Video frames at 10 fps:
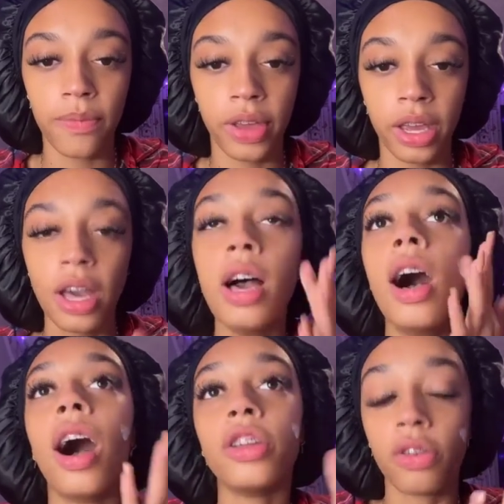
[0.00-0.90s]
thing.
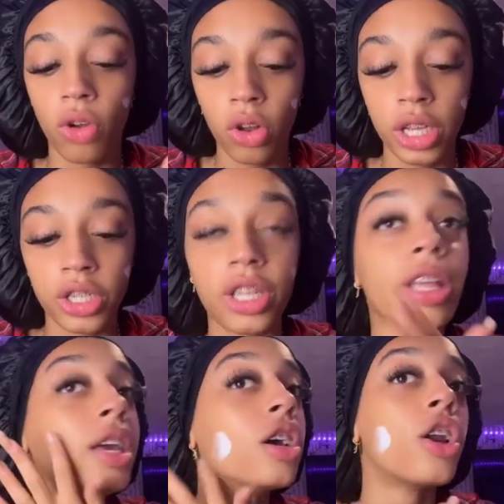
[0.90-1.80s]
And you're all
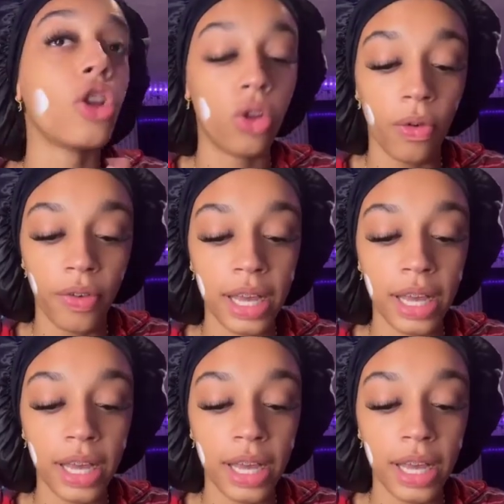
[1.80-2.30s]
literally going to love it.